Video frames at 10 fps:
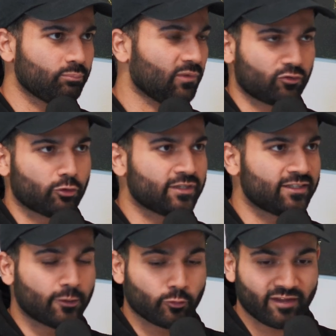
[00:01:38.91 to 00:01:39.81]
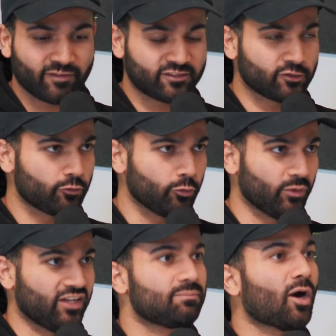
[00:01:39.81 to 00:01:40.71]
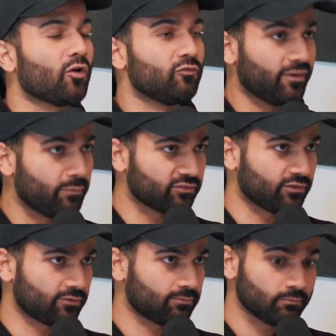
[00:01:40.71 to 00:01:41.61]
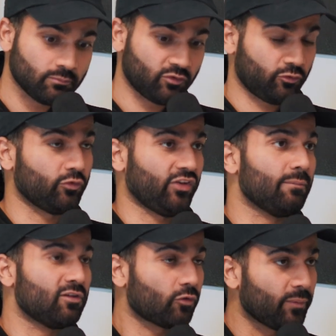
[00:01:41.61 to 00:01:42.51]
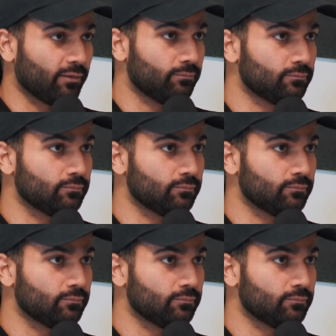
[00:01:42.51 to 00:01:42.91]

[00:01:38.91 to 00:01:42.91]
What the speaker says: It's not that they don't have anything to do. It's part of their business. Yes. So same is for me.